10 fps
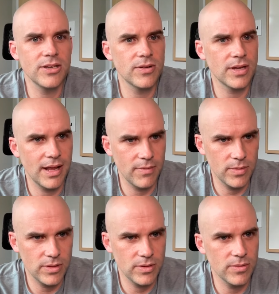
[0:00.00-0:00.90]
You can have it
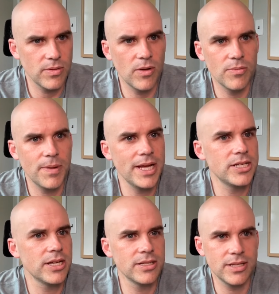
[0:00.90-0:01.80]
with your own
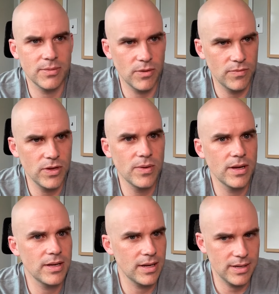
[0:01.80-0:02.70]
patients and review
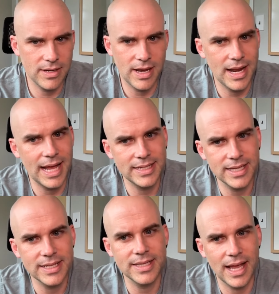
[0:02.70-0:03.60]
it and
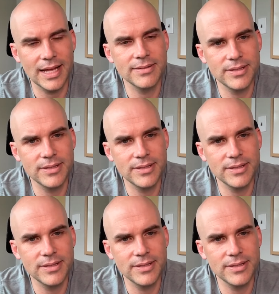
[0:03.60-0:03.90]
access that.